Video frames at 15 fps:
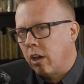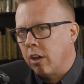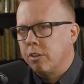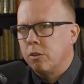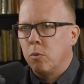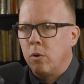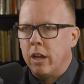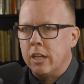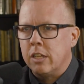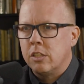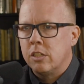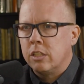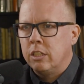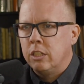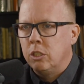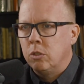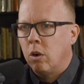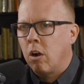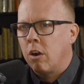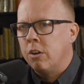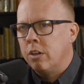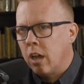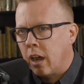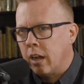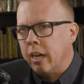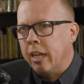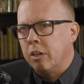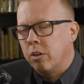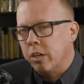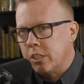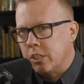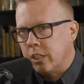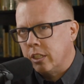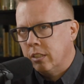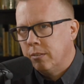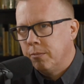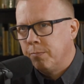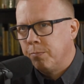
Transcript: Otherwise, you are not a Christian.